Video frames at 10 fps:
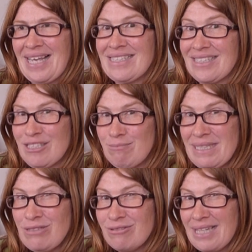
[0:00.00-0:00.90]
has a
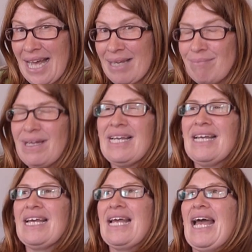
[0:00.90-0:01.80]
special name,
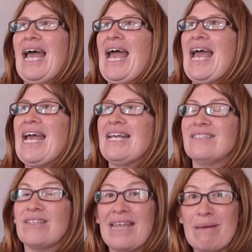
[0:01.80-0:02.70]

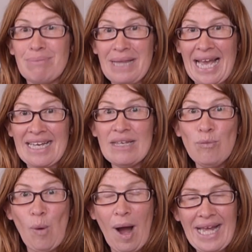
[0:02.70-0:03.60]
and they're black
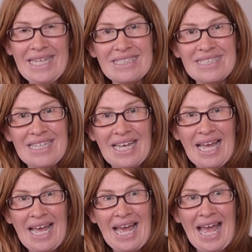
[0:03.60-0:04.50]
and white,
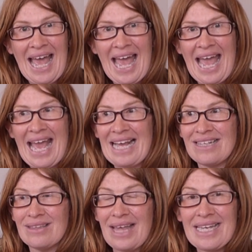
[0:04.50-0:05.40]

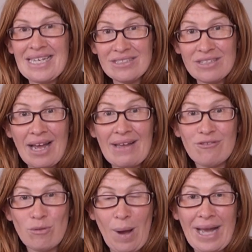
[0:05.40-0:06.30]
and they can
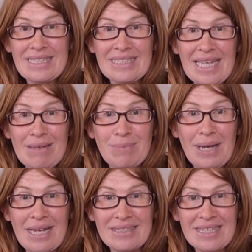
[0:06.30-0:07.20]
dive quite deep
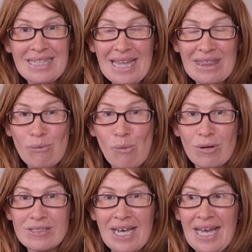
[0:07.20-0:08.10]
underneath the
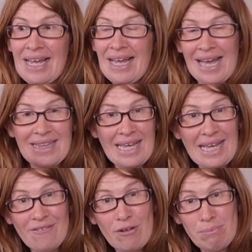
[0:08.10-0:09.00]
water, and they
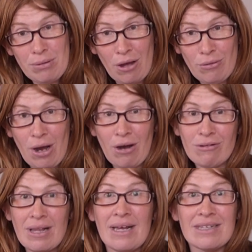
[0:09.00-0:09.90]
have a
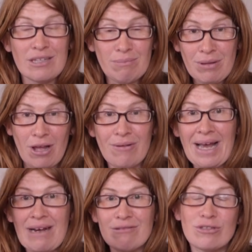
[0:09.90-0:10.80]
blowhole to blow
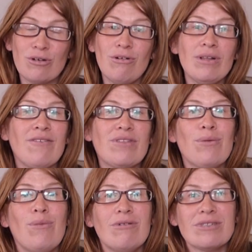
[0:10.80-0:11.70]
out all of the
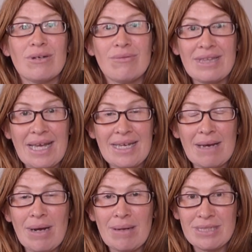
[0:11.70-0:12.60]
water when they
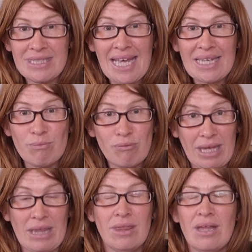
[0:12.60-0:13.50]
come up to take a
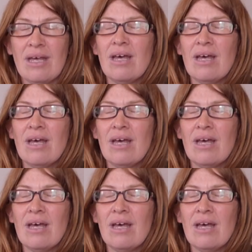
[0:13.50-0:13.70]
breath.